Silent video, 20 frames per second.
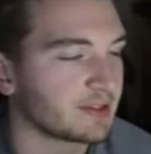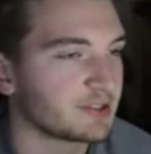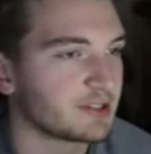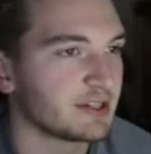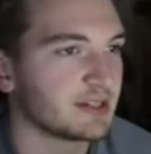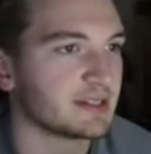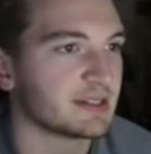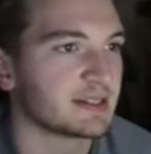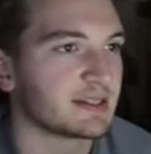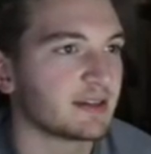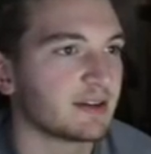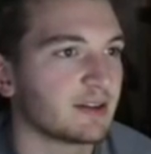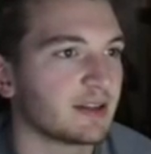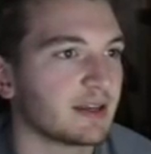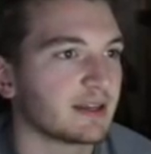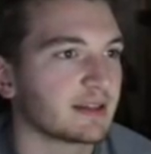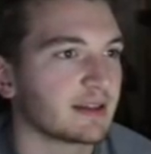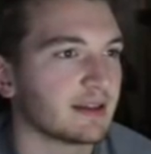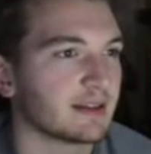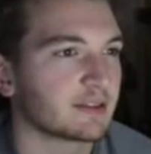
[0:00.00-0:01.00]
Jesus, he only
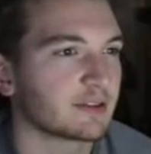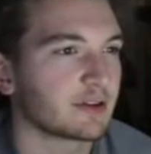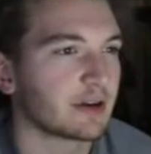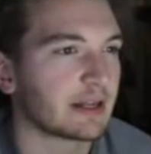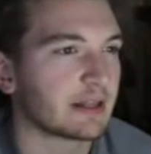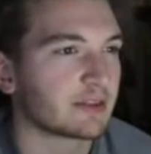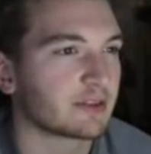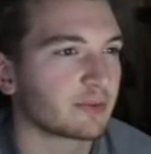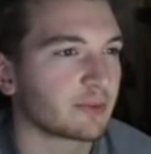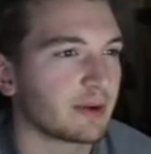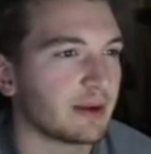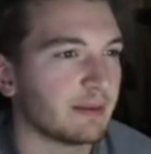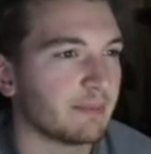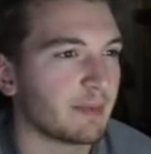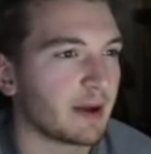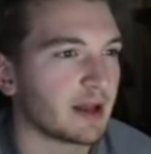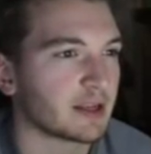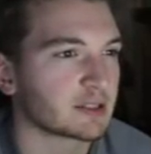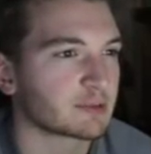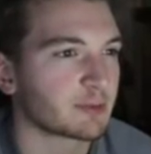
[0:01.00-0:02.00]
hit that 33
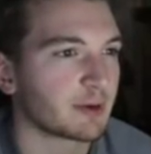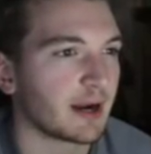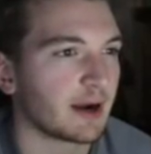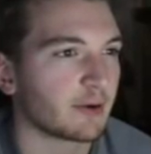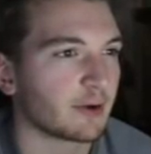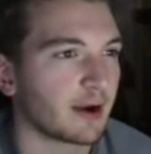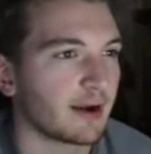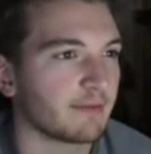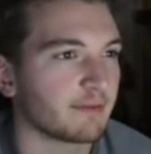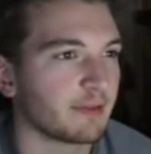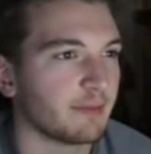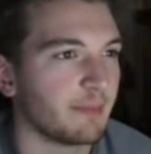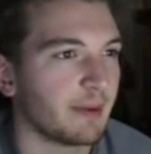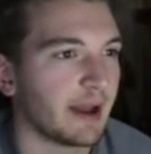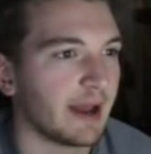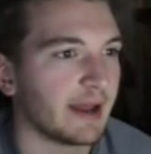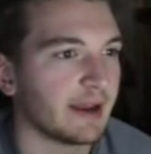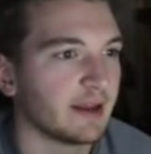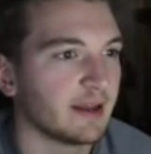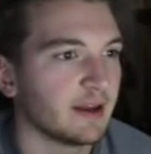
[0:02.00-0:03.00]
miles per hour off the
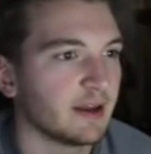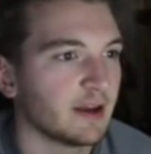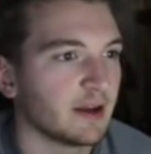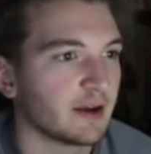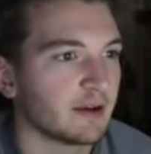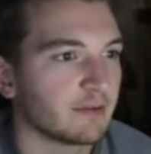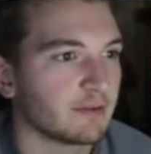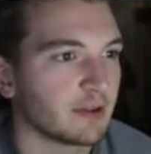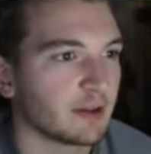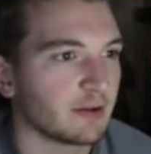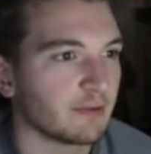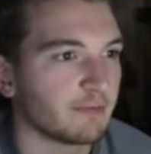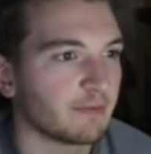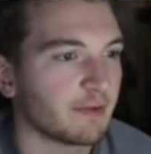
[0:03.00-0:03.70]
bat. Little